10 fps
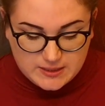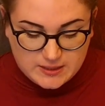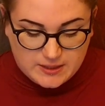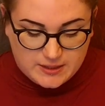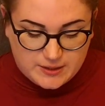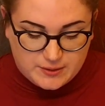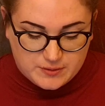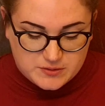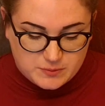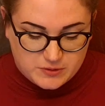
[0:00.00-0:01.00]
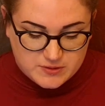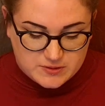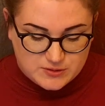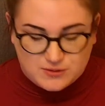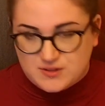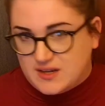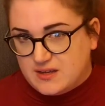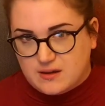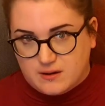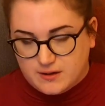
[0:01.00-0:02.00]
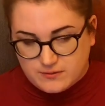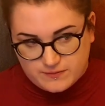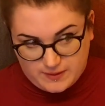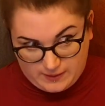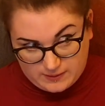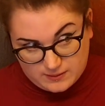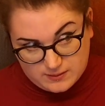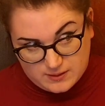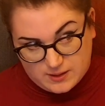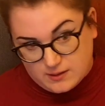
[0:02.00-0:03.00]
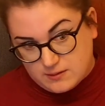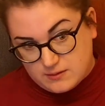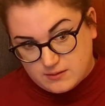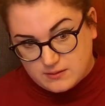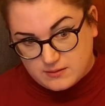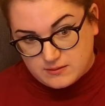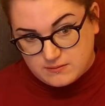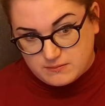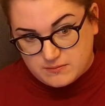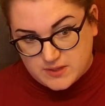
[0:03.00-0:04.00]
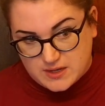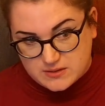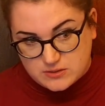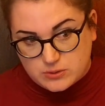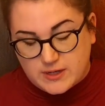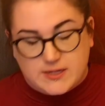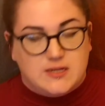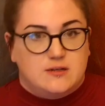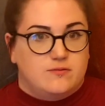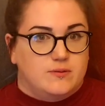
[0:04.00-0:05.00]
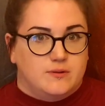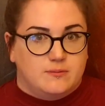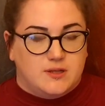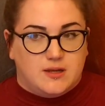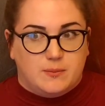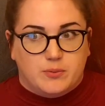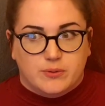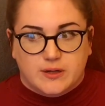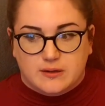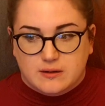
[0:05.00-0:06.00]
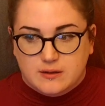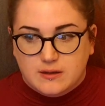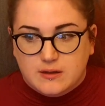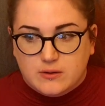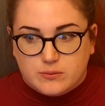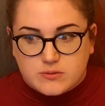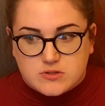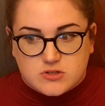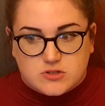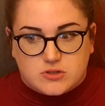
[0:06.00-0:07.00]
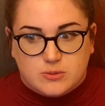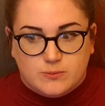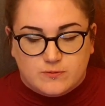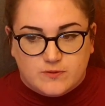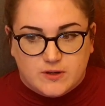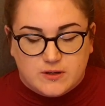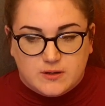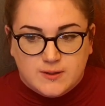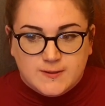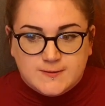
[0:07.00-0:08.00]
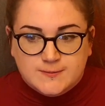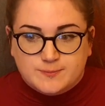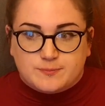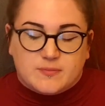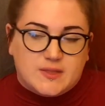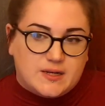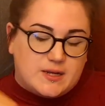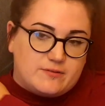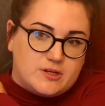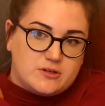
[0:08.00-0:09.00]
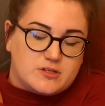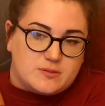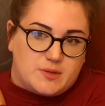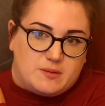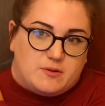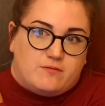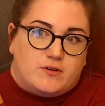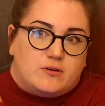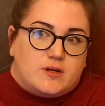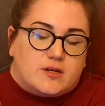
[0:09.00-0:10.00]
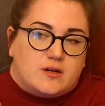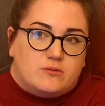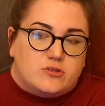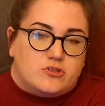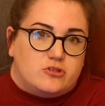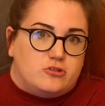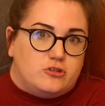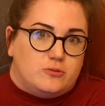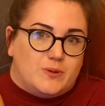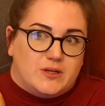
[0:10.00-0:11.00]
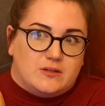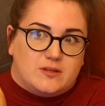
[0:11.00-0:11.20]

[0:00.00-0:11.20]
Tomorrow's a new day kind of thing. And that's all I needed from them at that point, was just a comfort. And they never used to make me feel like I was stupid.